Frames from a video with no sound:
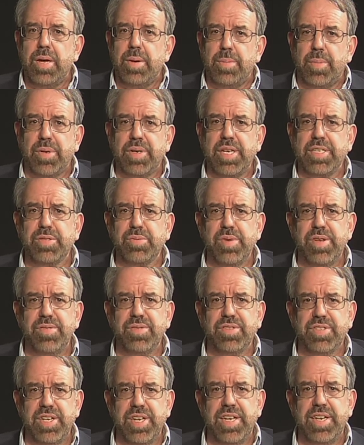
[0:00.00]
But as we've
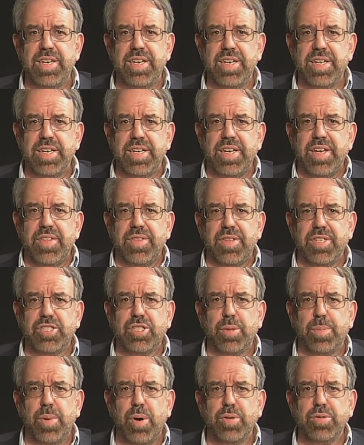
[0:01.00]
seen, this
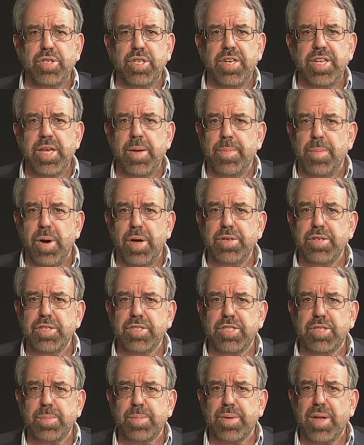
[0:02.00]
supposedly abundant
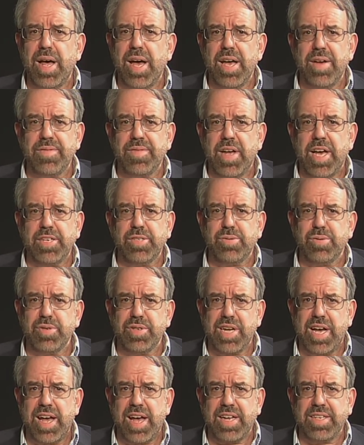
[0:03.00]
supply of natural
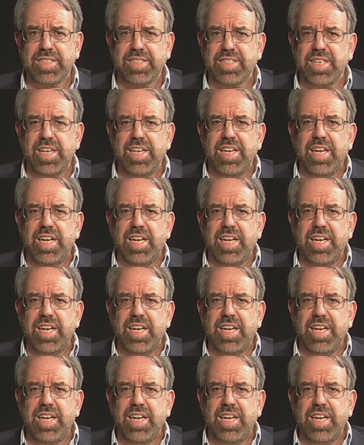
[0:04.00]
gas